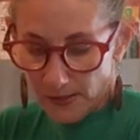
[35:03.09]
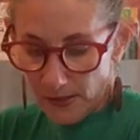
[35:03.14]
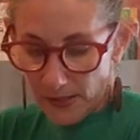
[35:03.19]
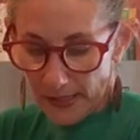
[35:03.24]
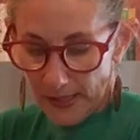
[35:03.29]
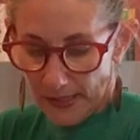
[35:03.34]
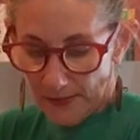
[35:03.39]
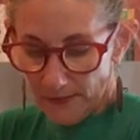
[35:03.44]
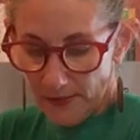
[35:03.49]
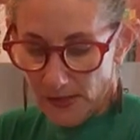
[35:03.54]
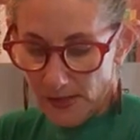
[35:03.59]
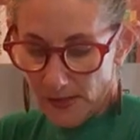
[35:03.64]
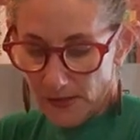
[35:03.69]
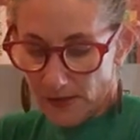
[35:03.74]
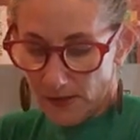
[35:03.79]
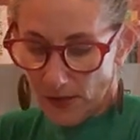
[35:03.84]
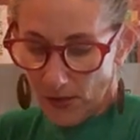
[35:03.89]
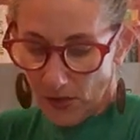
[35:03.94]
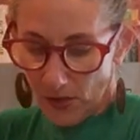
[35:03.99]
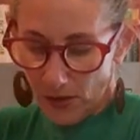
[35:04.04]
Again,
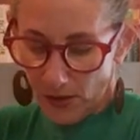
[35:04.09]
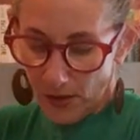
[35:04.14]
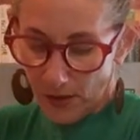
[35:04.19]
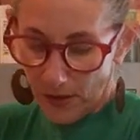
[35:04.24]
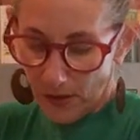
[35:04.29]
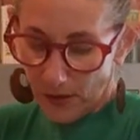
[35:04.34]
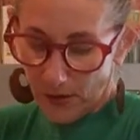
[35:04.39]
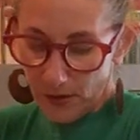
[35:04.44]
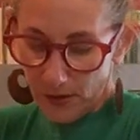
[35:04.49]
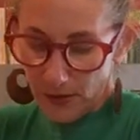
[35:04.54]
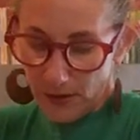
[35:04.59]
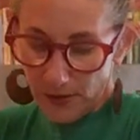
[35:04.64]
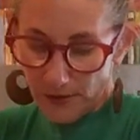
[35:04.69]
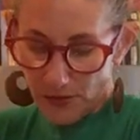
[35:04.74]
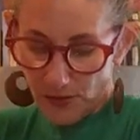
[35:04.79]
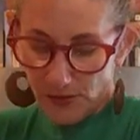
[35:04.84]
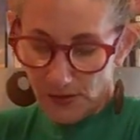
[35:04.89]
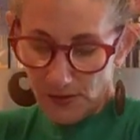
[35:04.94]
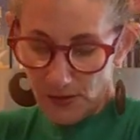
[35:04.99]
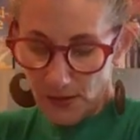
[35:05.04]
these are
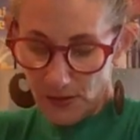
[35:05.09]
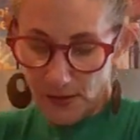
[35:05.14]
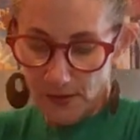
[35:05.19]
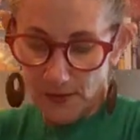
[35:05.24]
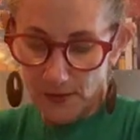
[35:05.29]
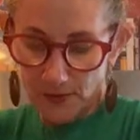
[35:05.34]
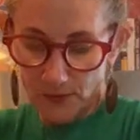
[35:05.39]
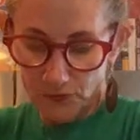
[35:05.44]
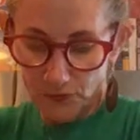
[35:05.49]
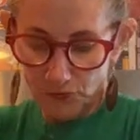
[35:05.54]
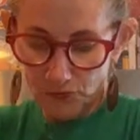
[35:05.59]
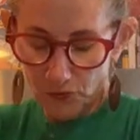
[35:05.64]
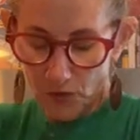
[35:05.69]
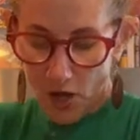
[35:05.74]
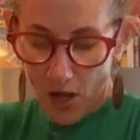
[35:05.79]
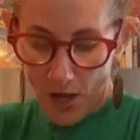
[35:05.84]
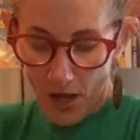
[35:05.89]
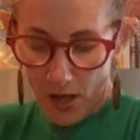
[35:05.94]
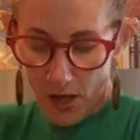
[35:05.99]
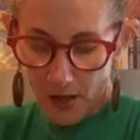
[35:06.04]
just
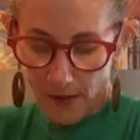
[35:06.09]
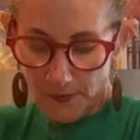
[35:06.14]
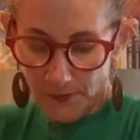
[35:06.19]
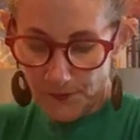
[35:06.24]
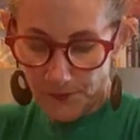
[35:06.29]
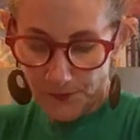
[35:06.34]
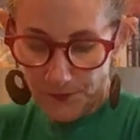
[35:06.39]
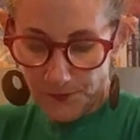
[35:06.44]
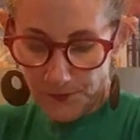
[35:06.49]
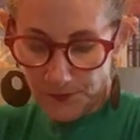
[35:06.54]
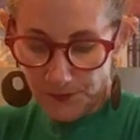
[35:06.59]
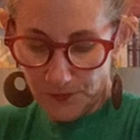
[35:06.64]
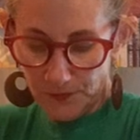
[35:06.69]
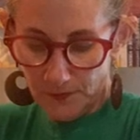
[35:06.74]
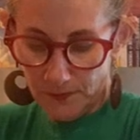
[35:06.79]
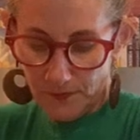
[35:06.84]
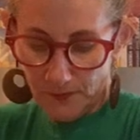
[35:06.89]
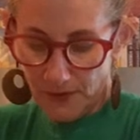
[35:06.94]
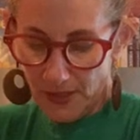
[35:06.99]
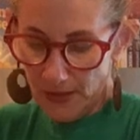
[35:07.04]
raw.
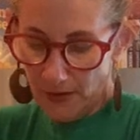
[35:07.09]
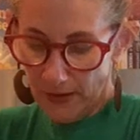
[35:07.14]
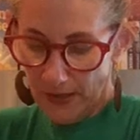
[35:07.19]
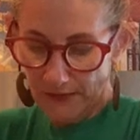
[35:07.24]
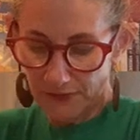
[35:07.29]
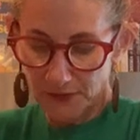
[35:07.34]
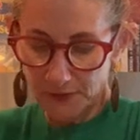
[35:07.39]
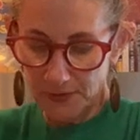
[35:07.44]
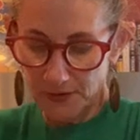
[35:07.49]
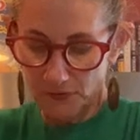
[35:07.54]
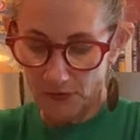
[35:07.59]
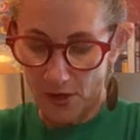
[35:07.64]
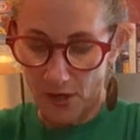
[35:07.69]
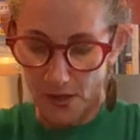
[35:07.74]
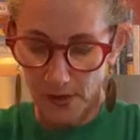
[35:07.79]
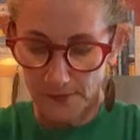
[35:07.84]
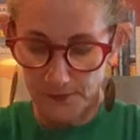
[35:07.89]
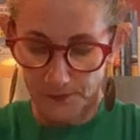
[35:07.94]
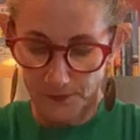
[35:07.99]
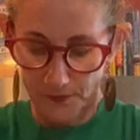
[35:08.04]
They don't have to be raw.